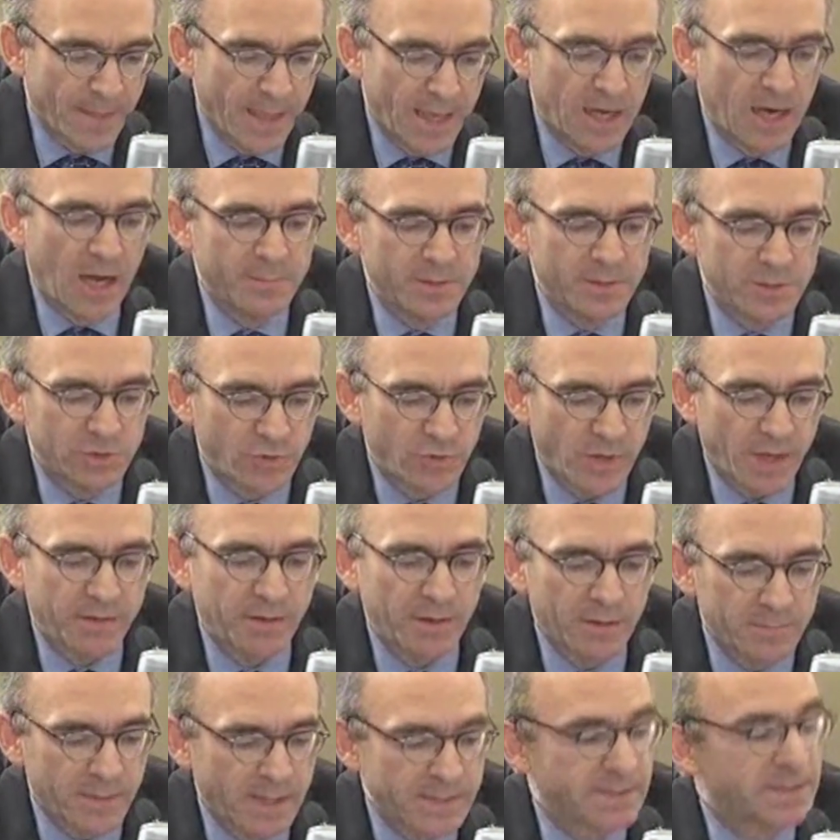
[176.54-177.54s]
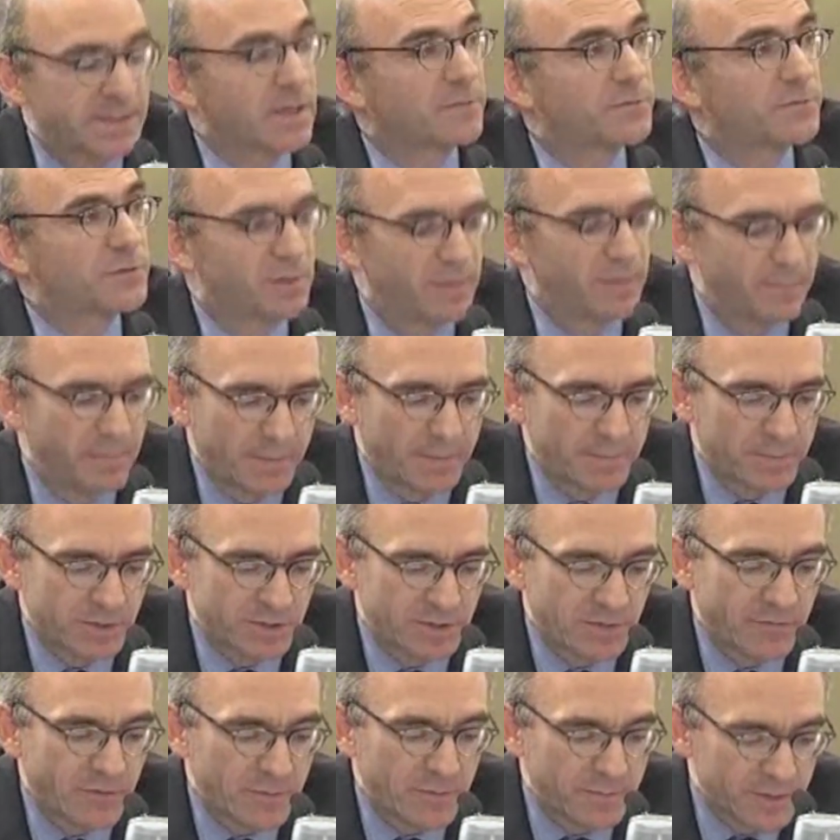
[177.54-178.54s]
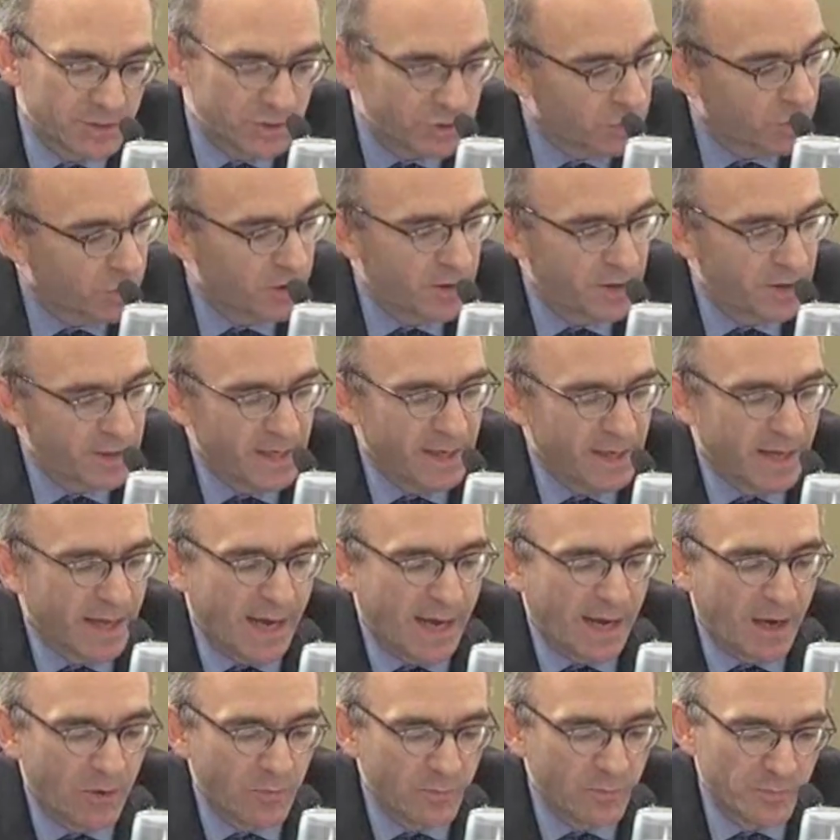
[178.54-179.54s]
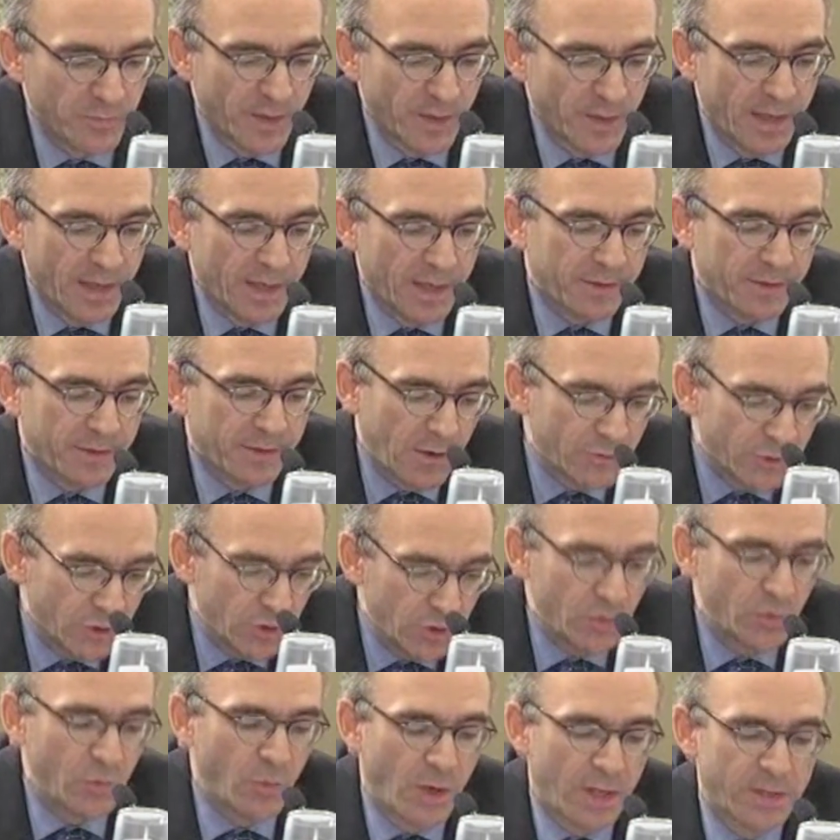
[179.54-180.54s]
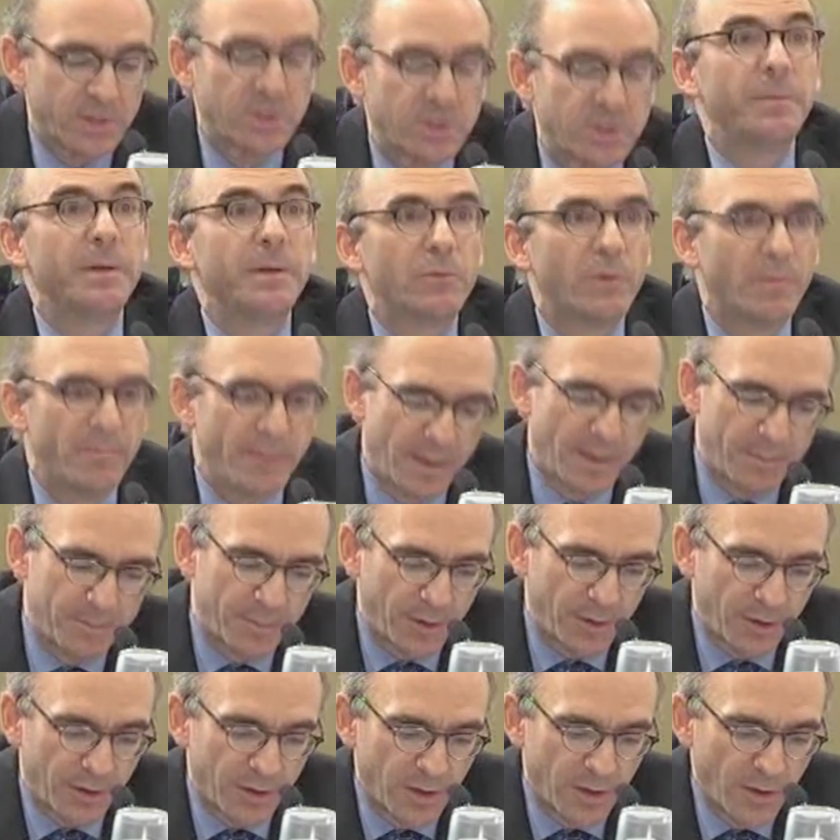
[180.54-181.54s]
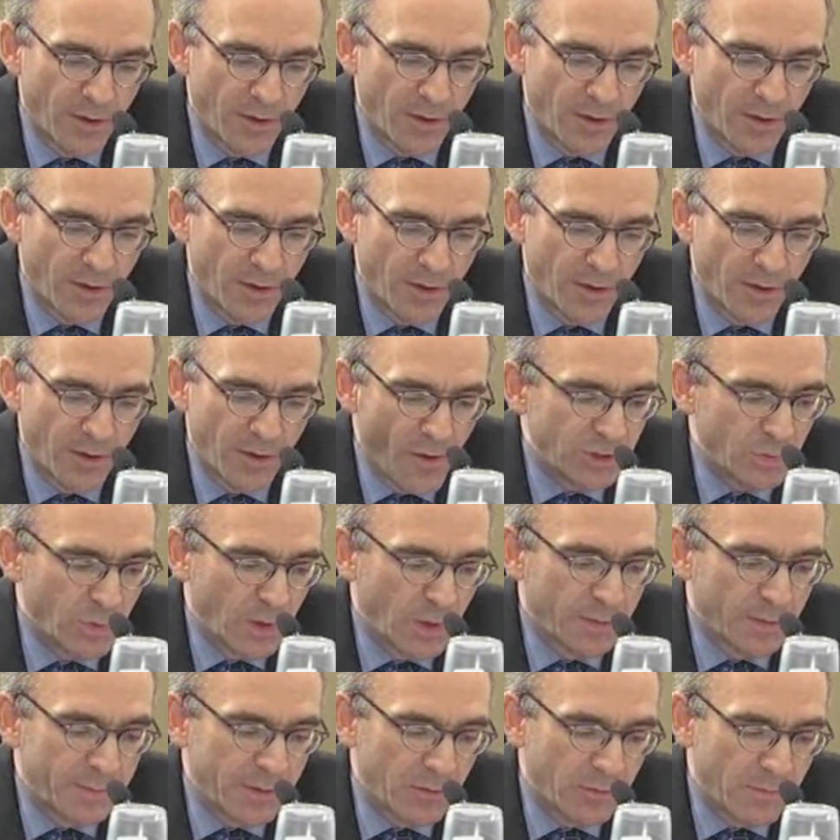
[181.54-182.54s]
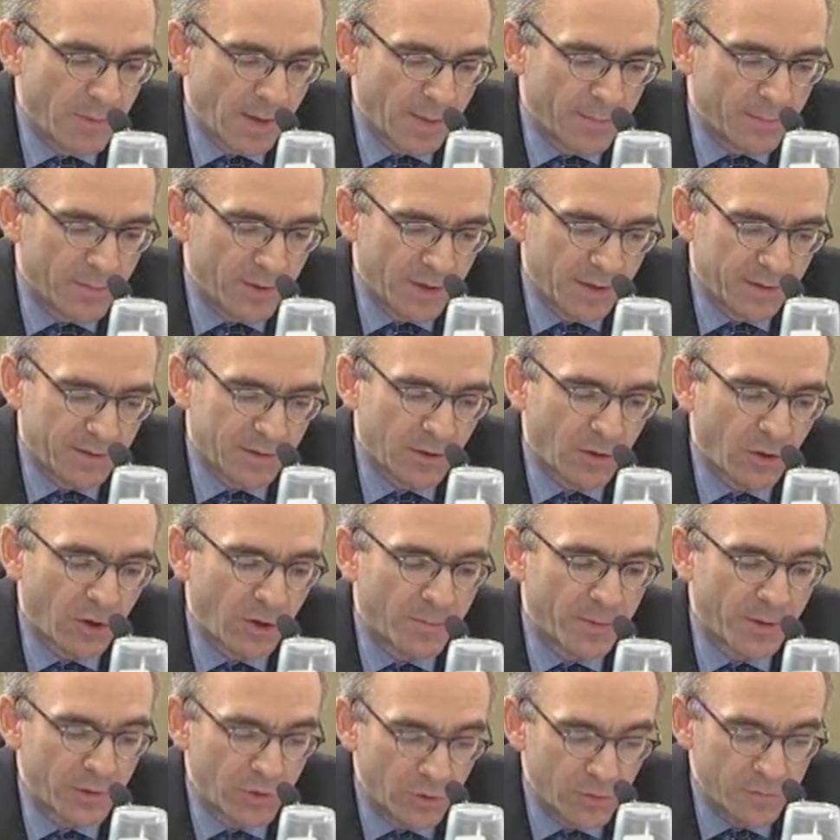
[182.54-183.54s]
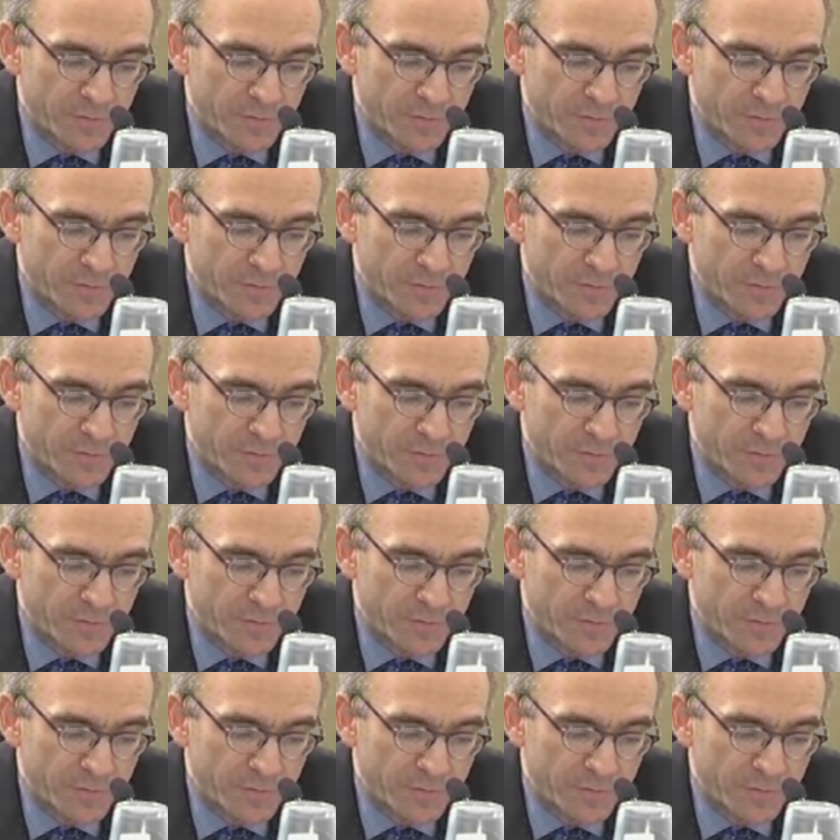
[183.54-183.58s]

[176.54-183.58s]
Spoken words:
and I'm addressing myself to the members of the majority now, is how you want to be remembered. Do you want to be remembered as a Herbert